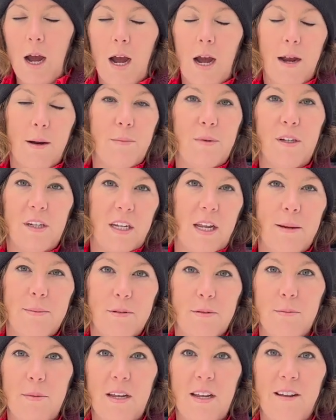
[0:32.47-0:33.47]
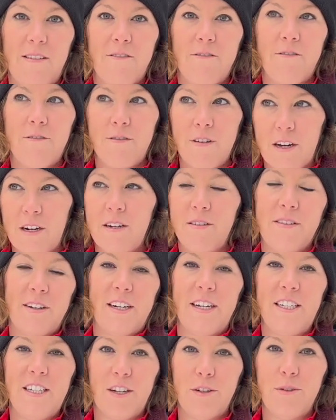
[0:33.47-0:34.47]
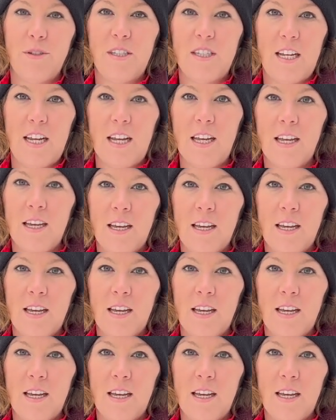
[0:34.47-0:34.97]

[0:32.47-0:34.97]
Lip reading: And it keeps me very, very toasty.